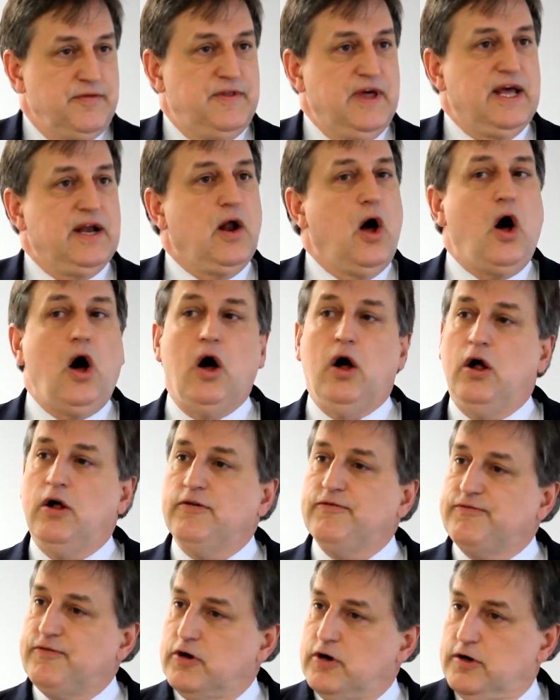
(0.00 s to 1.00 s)
that
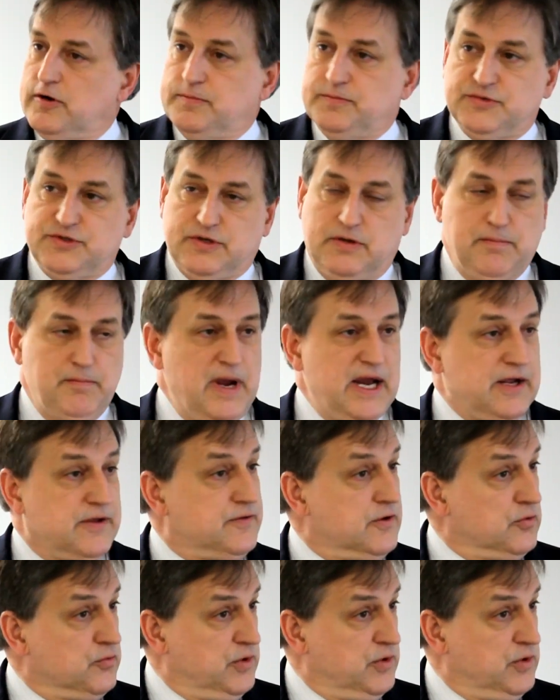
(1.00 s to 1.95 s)
all firms make their